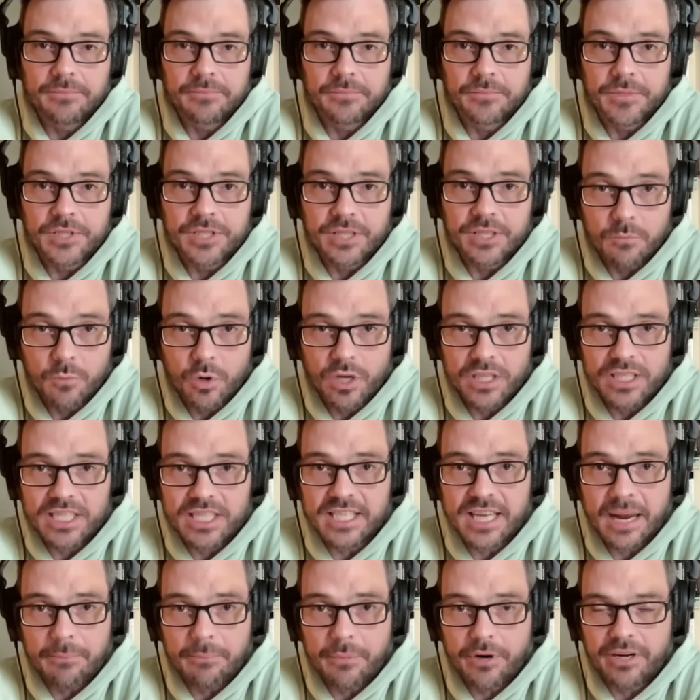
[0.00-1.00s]
somewhat
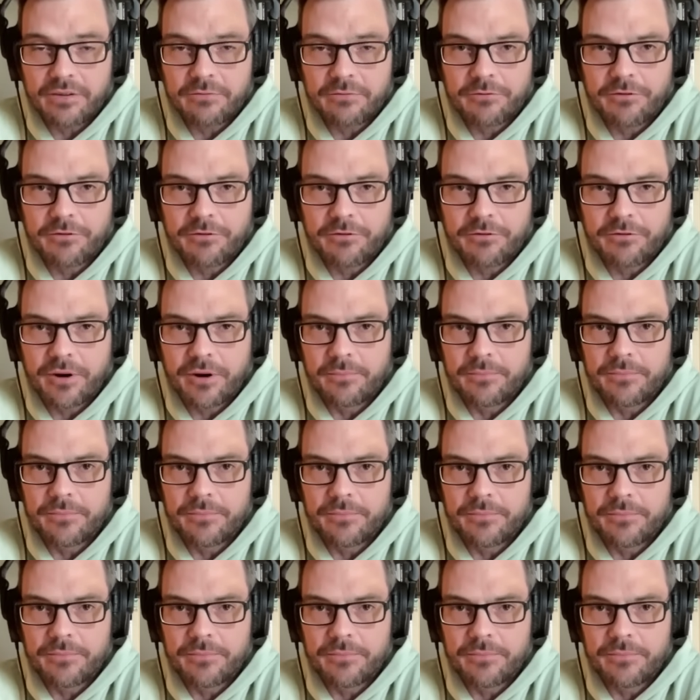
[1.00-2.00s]
separate
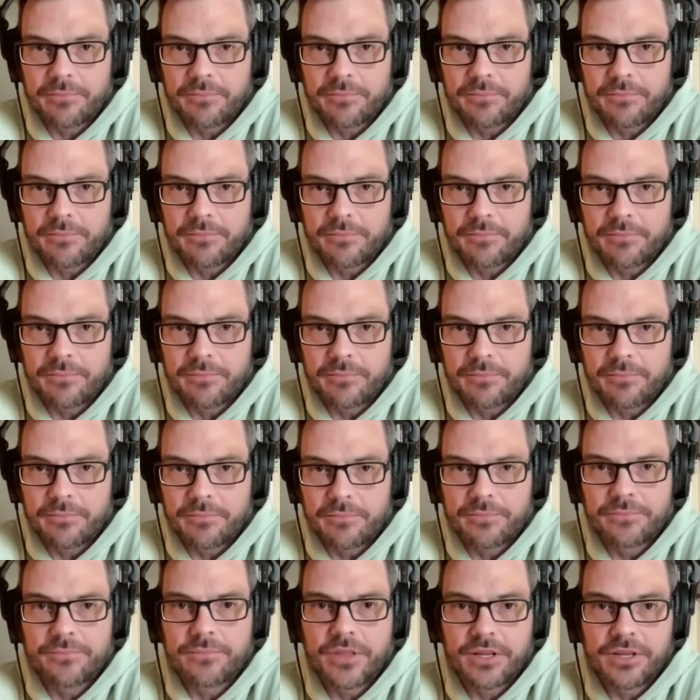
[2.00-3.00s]
from
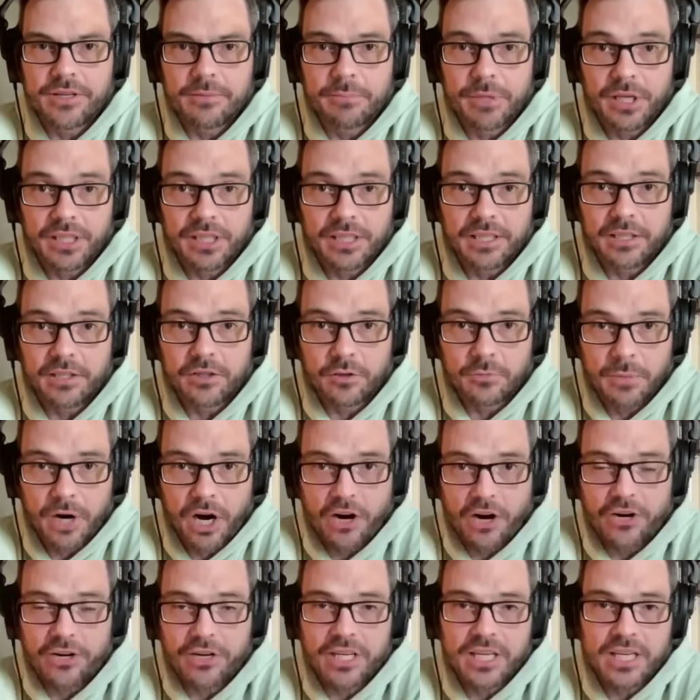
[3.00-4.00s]
the political
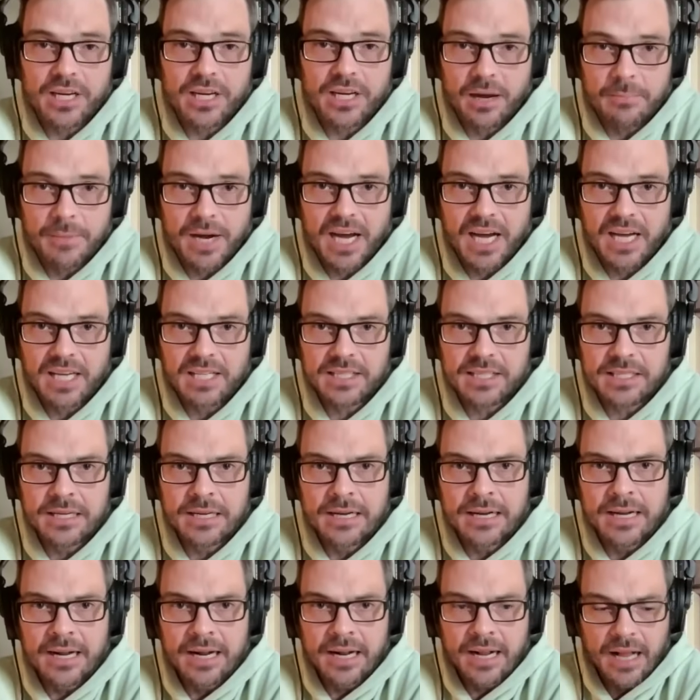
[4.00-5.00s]
party Hamas.
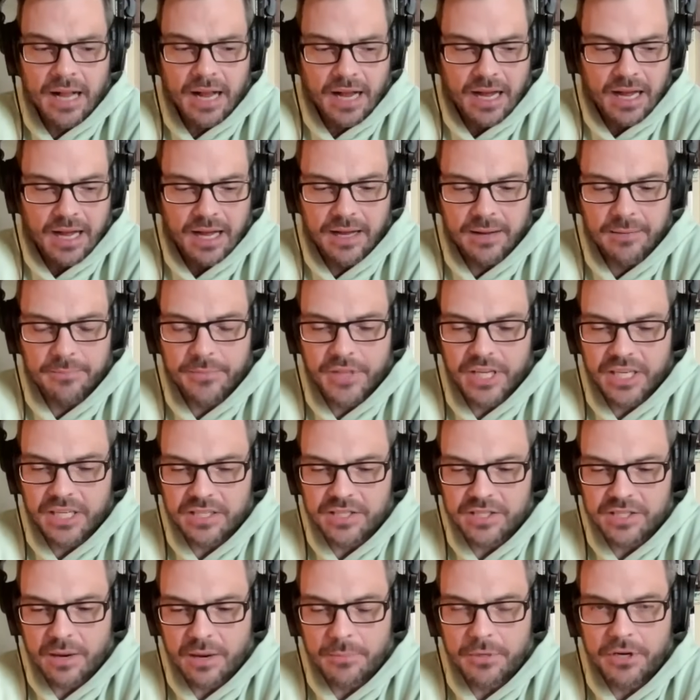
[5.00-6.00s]
The
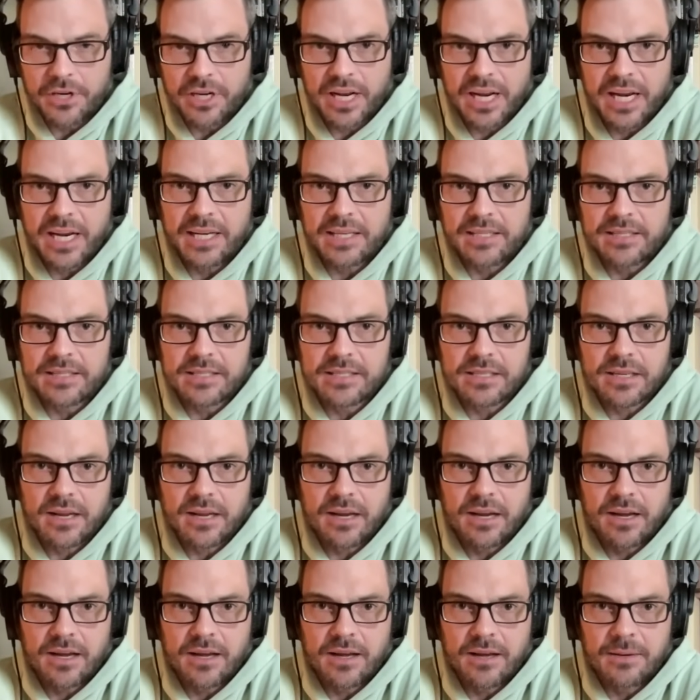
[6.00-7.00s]
Qassam Brigades,
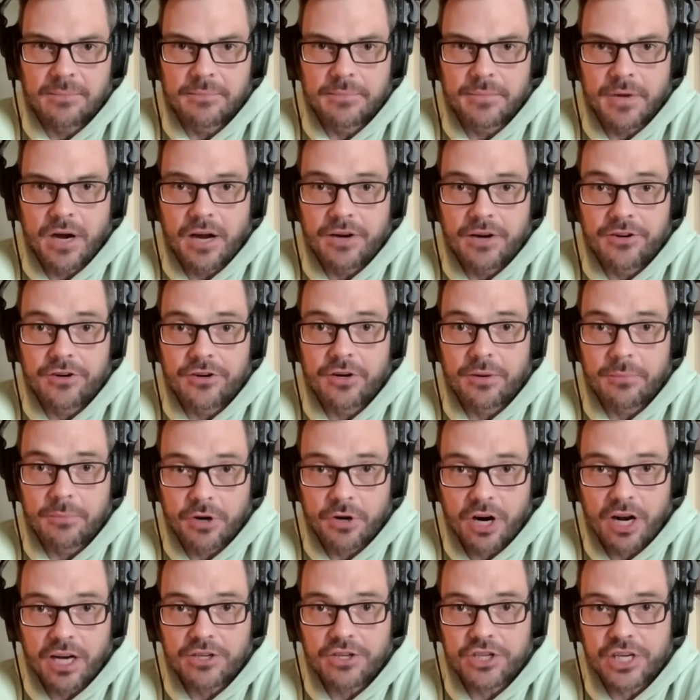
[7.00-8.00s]
under a
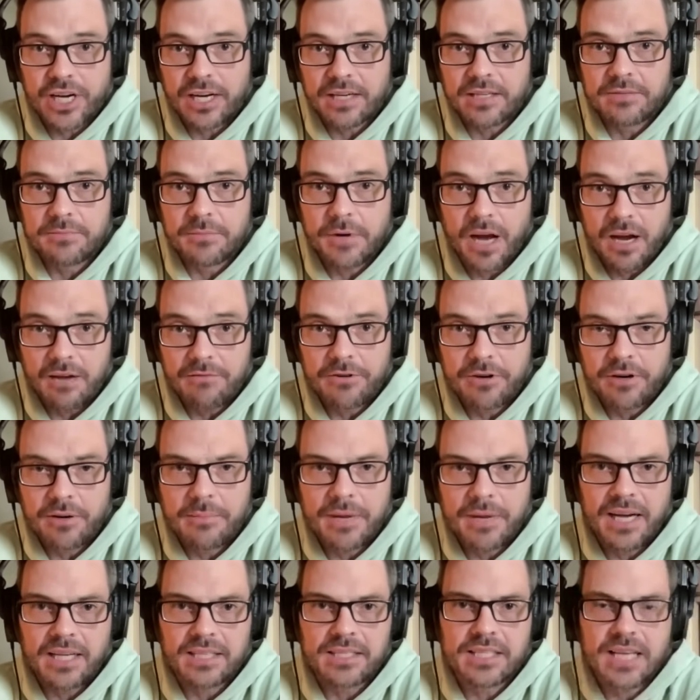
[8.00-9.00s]
project of
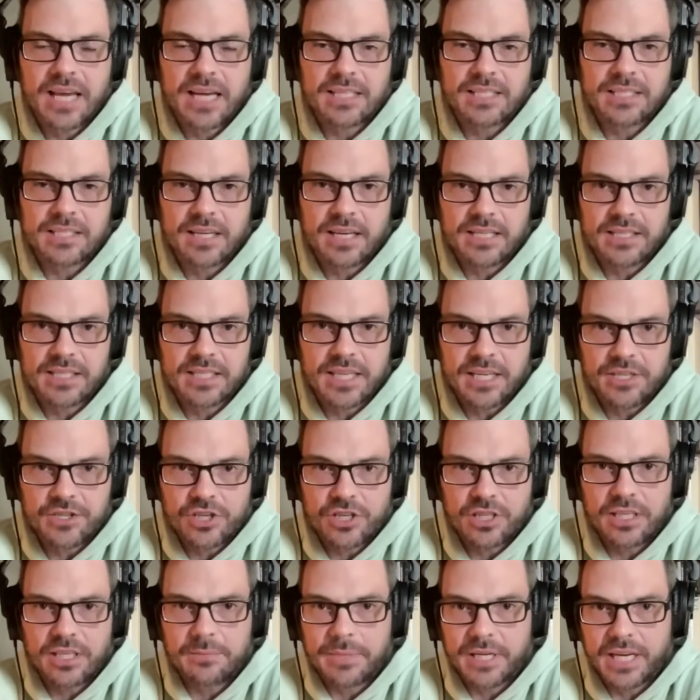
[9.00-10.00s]
Hamas, has essentially
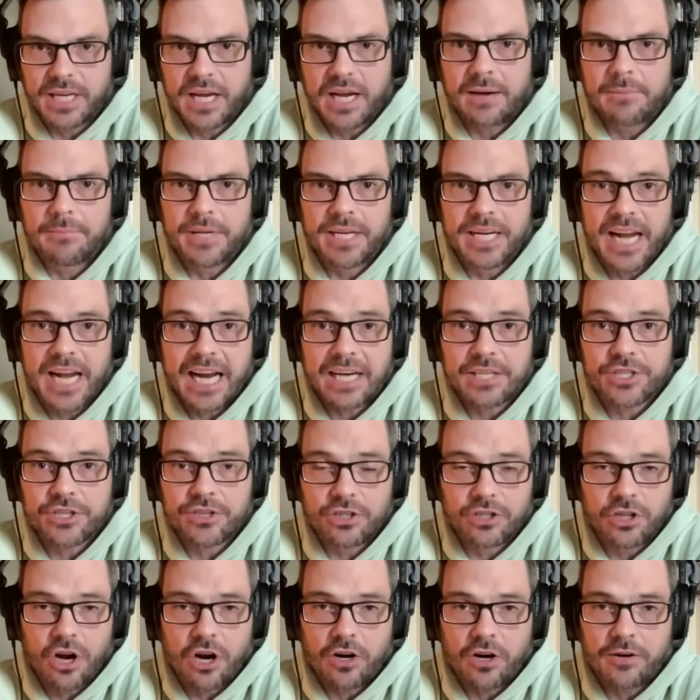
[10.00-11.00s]
become a national
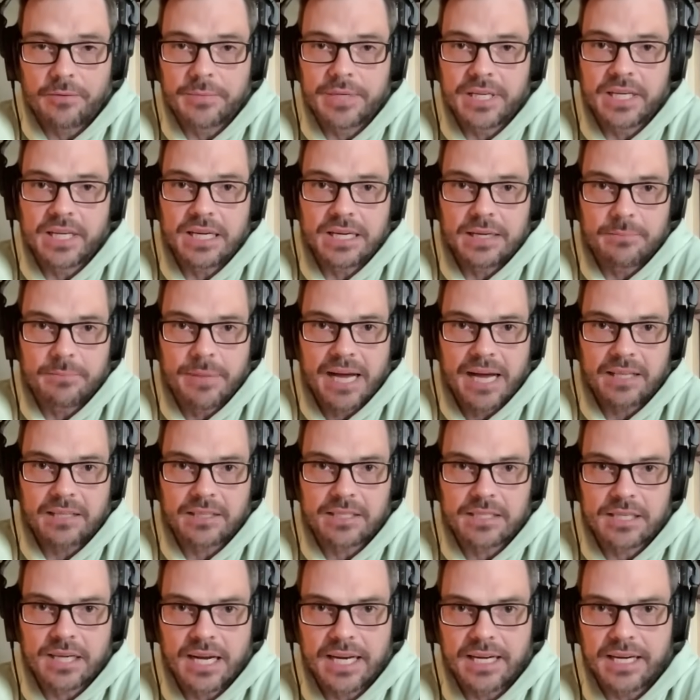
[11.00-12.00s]
army in
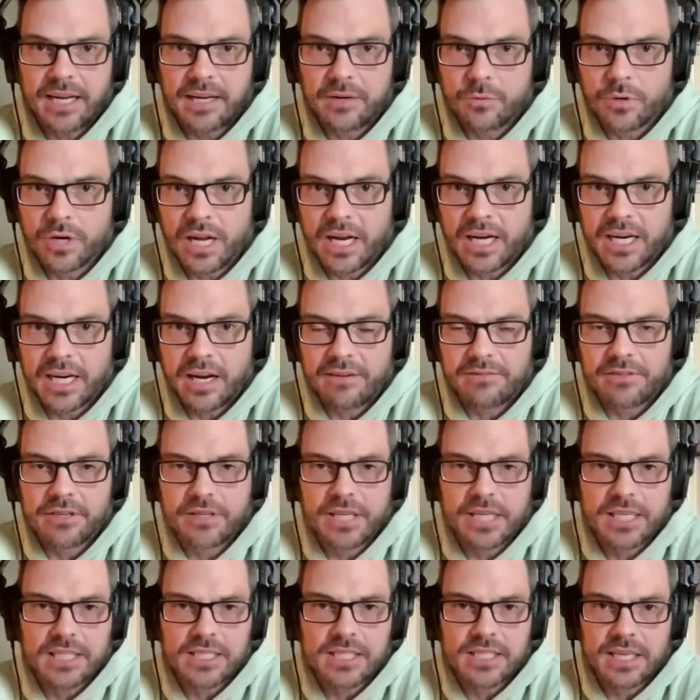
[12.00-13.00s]
Palestine. And when I cover this
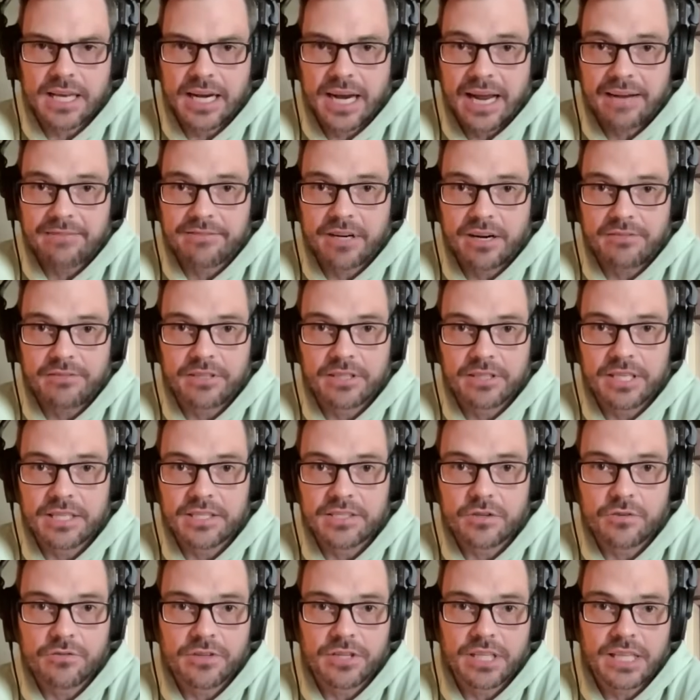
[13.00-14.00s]
and have covered this over
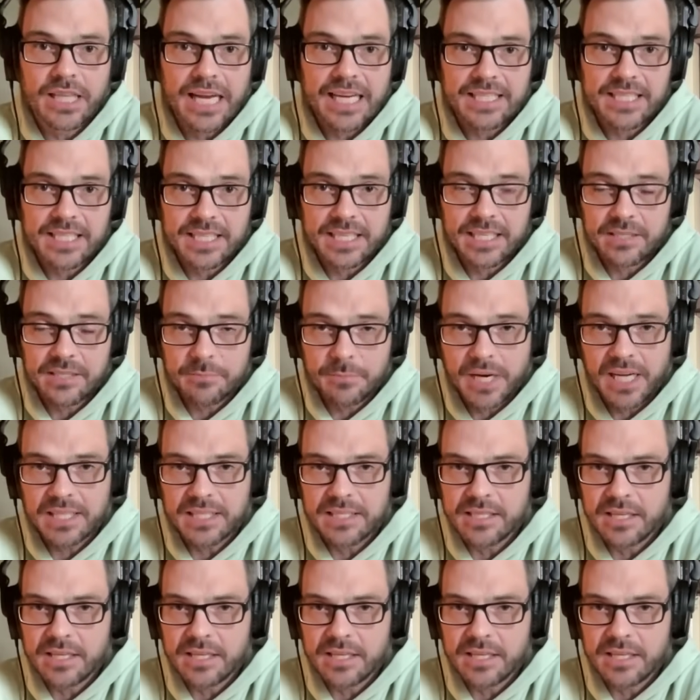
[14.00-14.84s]
the last 6 months,